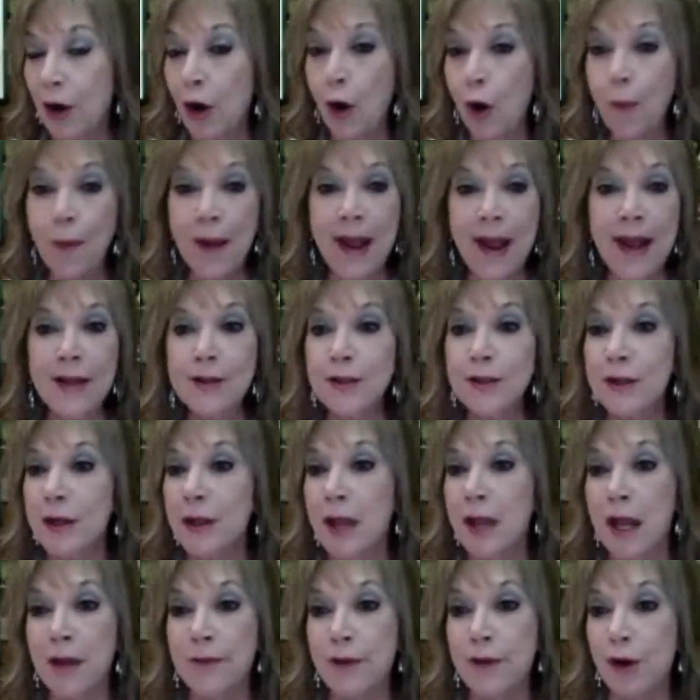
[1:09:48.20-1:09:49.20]
I hope I
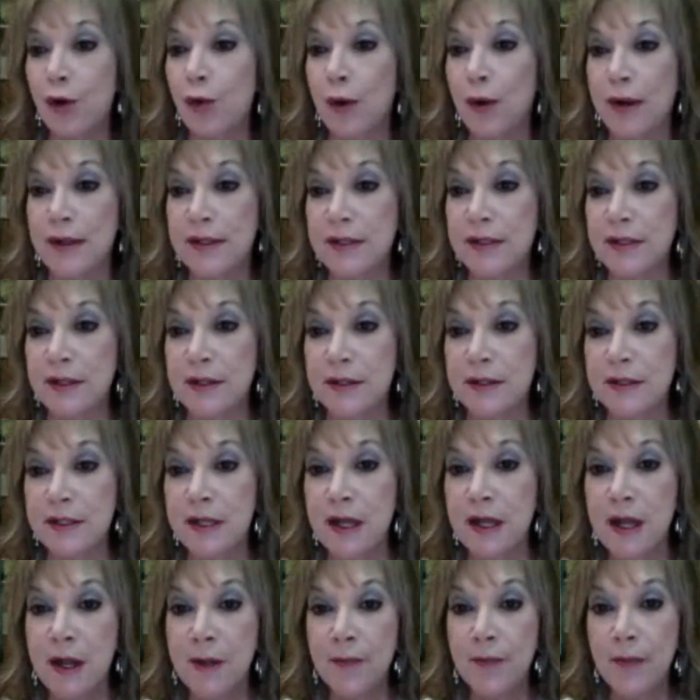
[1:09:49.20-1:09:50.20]
answered a lot of your
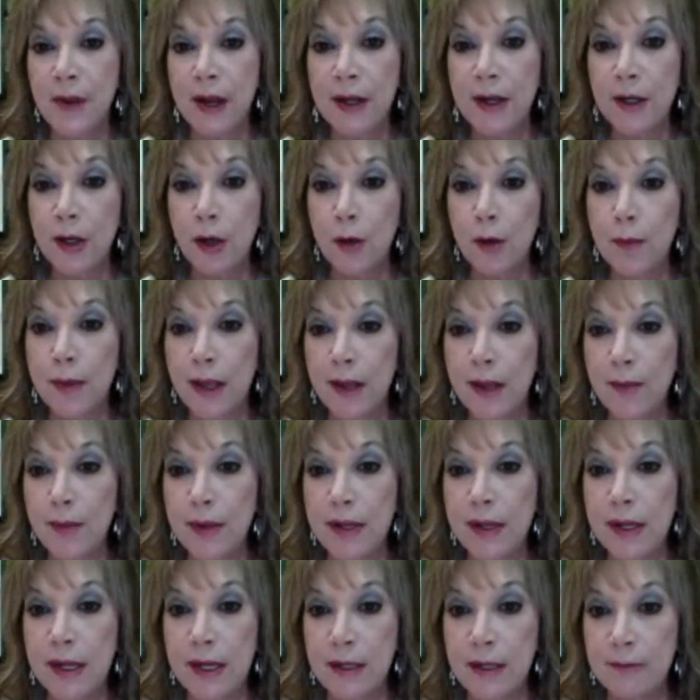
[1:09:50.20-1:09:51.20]
questions. I know
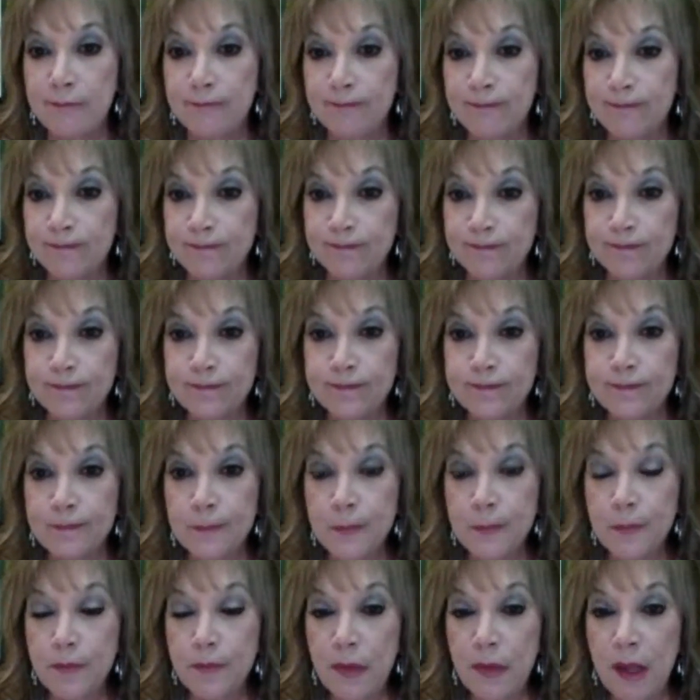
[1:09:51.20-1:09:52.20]
maybe um,
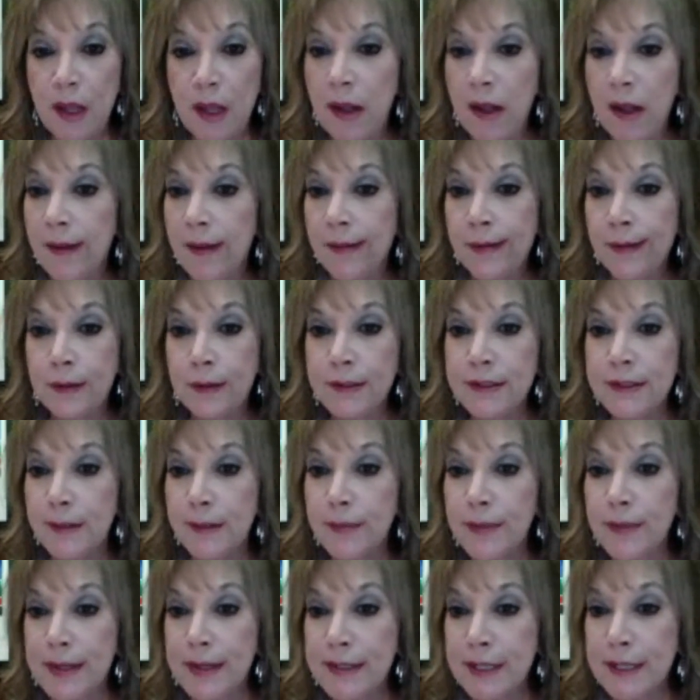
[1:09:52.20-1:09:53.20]

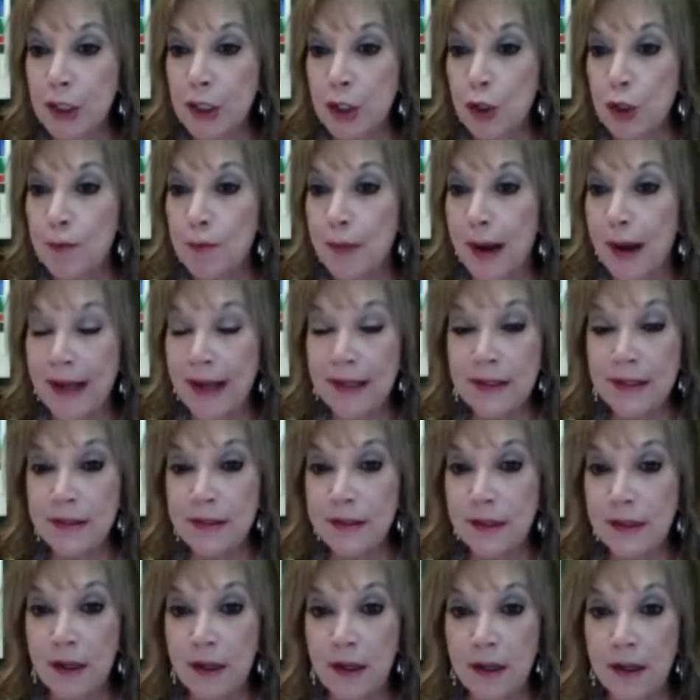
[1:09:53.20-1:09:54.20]
there's some things that you
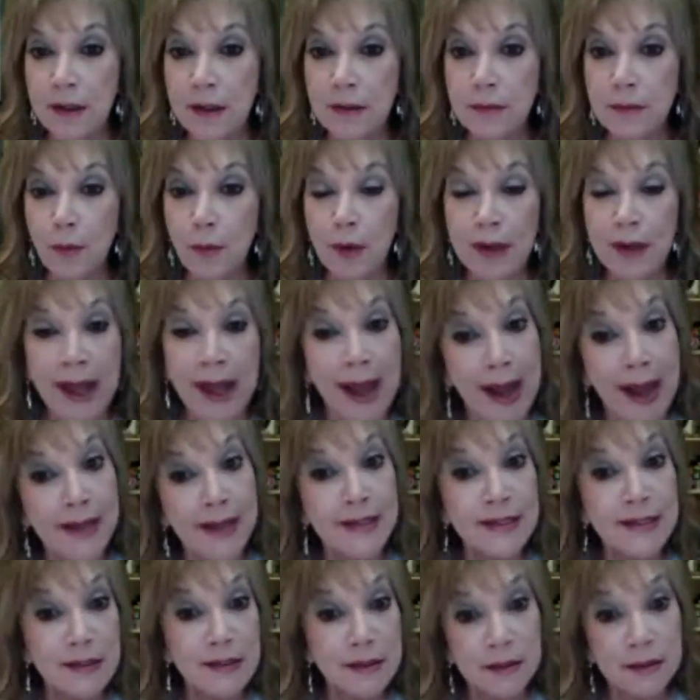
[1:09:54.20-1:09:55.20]
might uh, want to
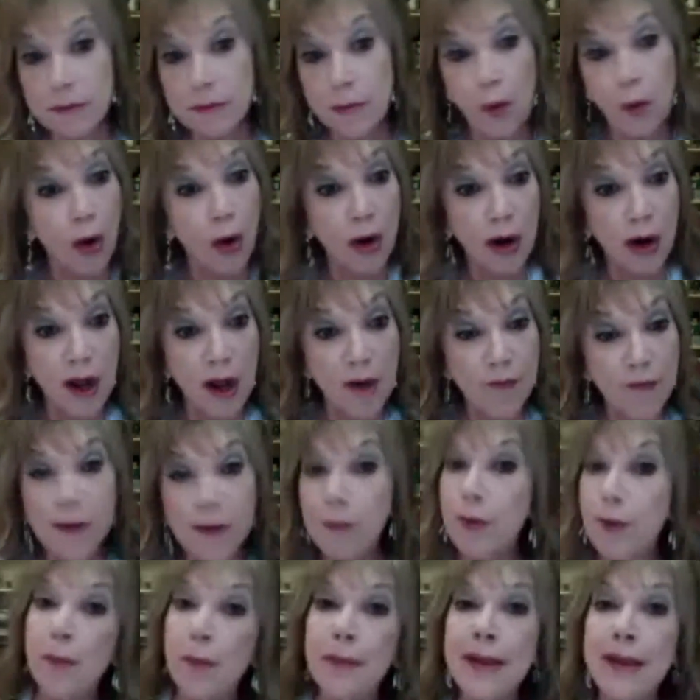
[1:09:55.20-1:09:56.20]
ask more of,
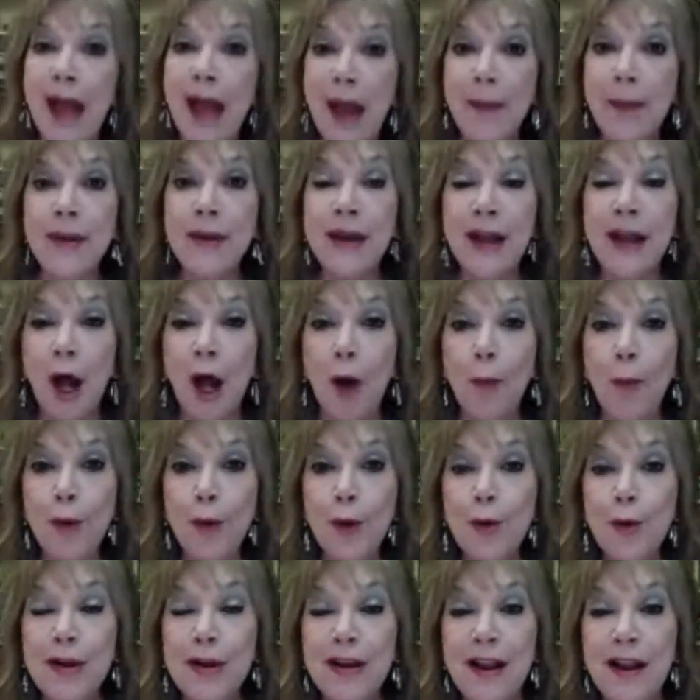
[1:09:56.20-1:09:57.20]
and we'll be happy to help
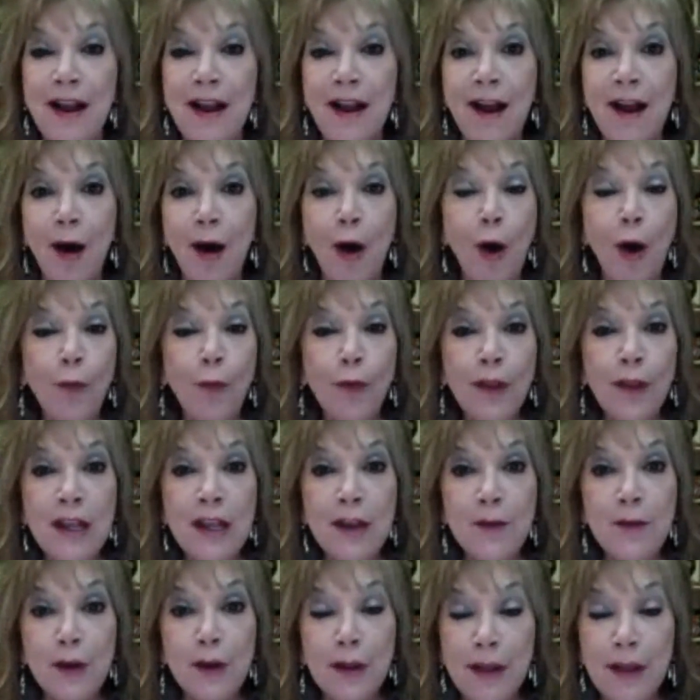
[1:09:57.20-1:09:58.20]
you. And hopefully,
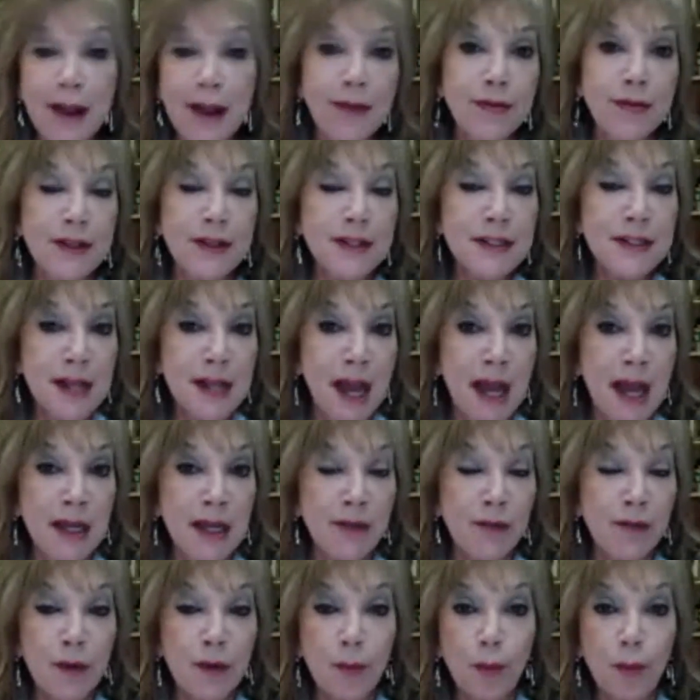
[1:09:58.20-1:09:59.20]
if you like this kind of
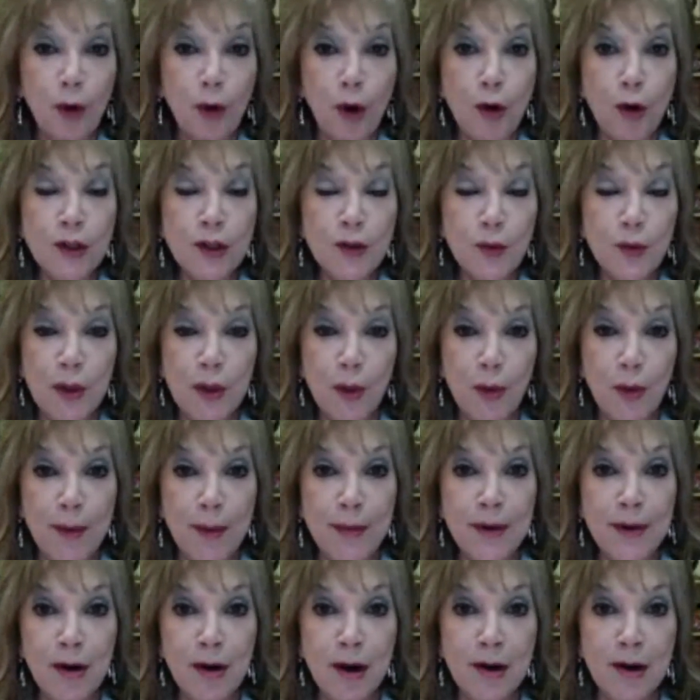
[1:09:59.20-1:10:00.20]
an approach for the
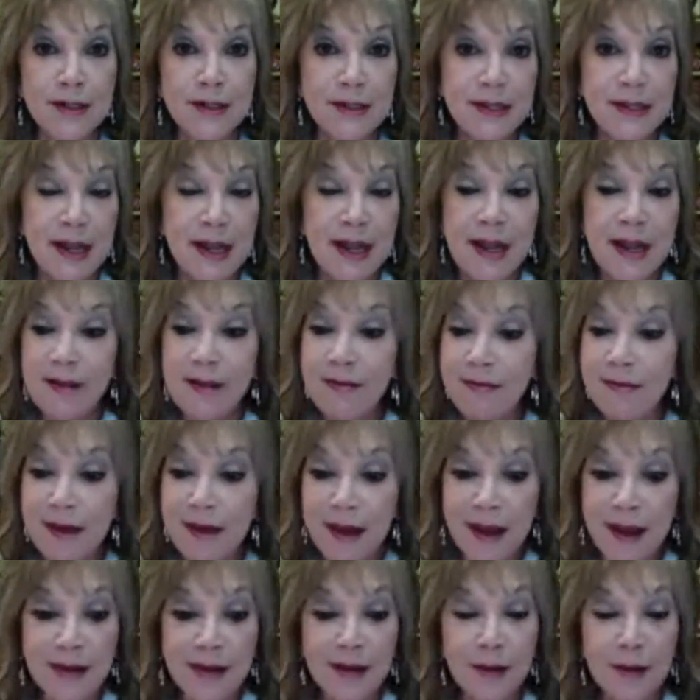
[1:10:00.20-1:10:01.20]
webinars,
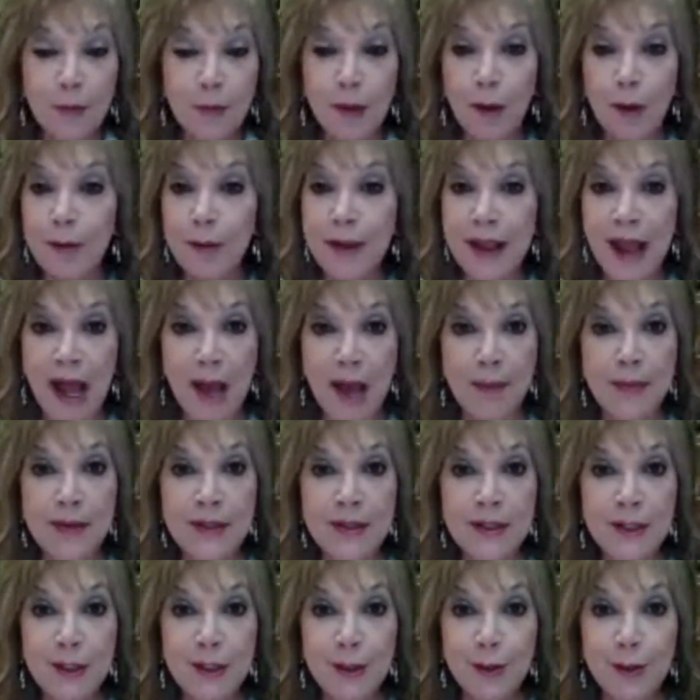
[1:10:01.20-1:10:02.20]
then we'll be happy
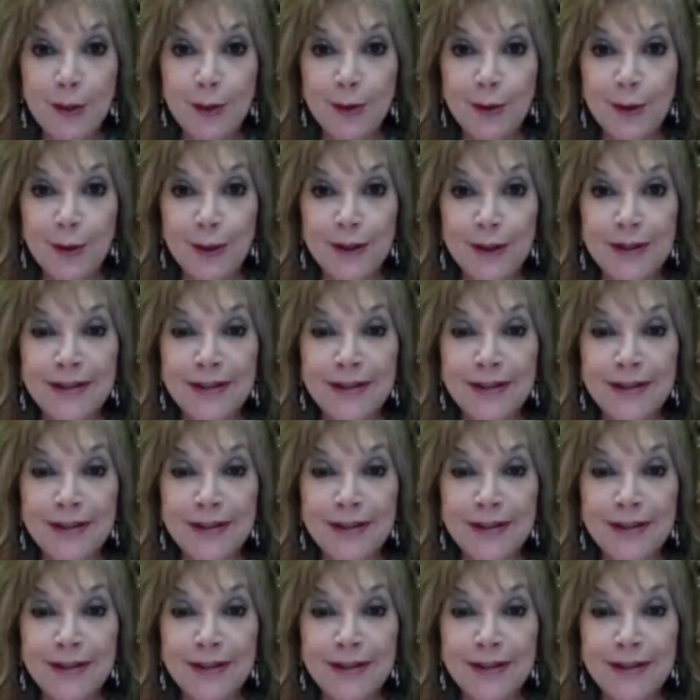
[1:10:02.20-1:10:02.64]
to to do